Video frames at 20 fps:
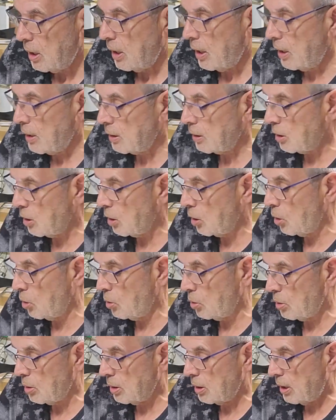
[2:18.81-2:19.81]
and
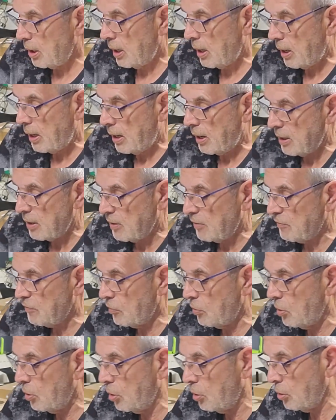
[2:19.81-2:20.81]
now I
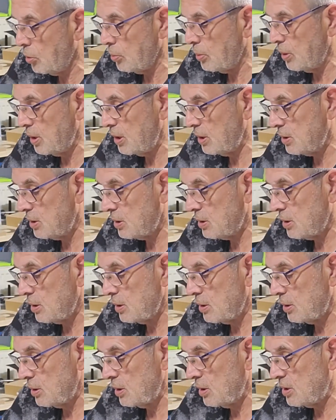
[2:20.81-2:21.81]
have always
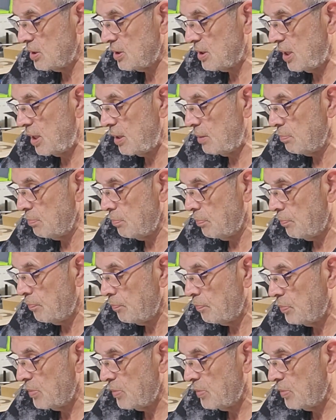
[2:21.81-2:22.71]
the same